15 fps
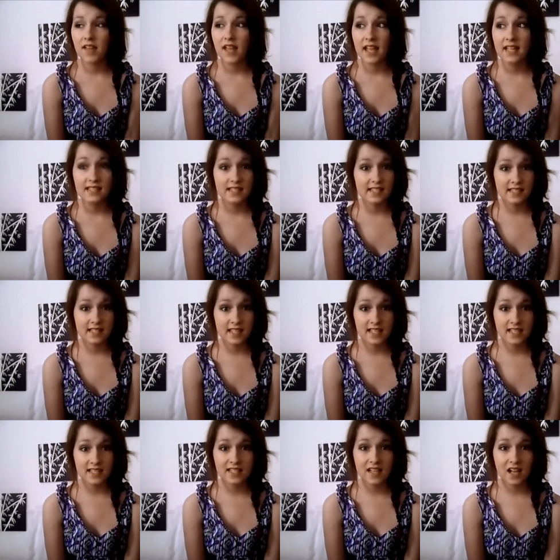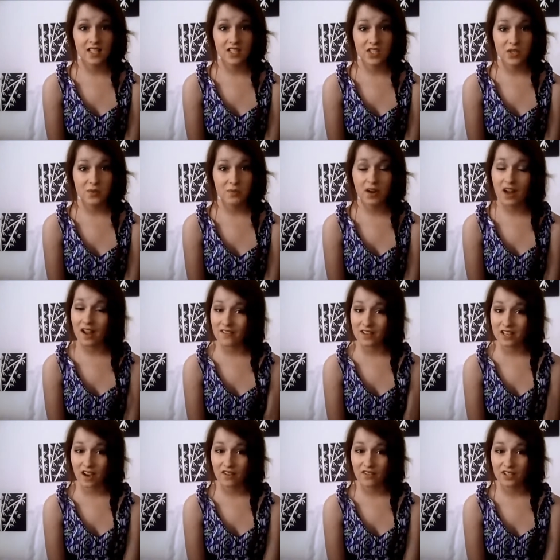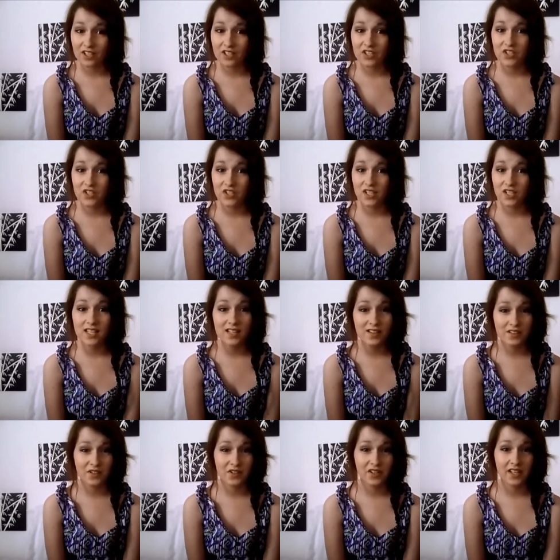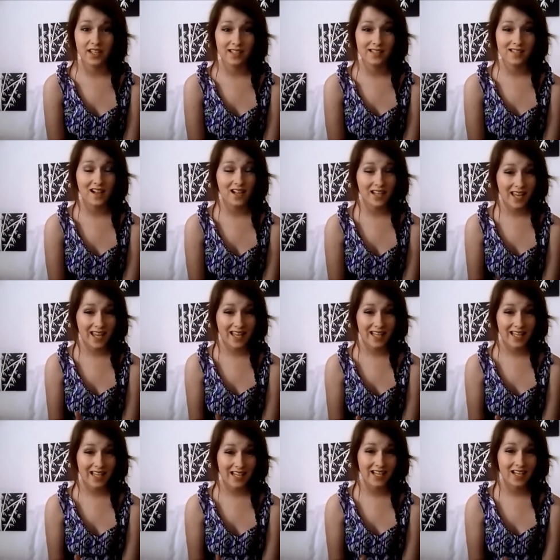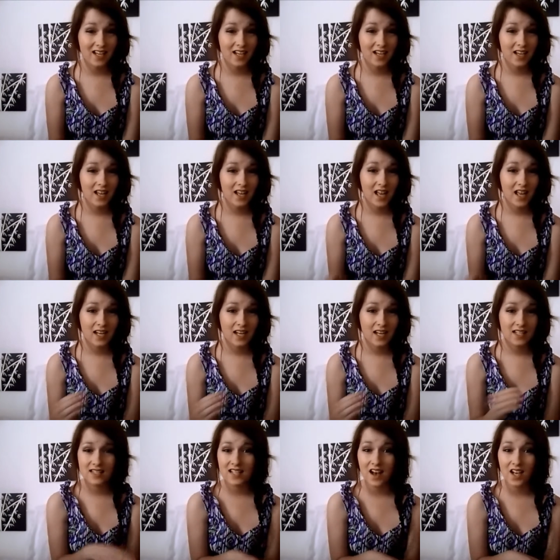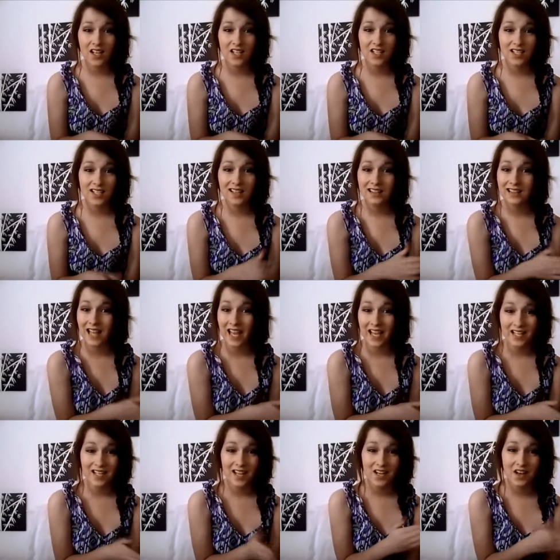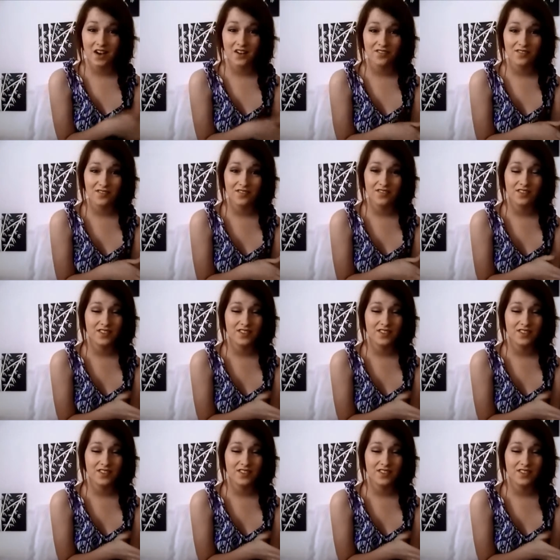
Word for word: it's it's not super heavy coverage either, like it's not cakey and it's not light enough,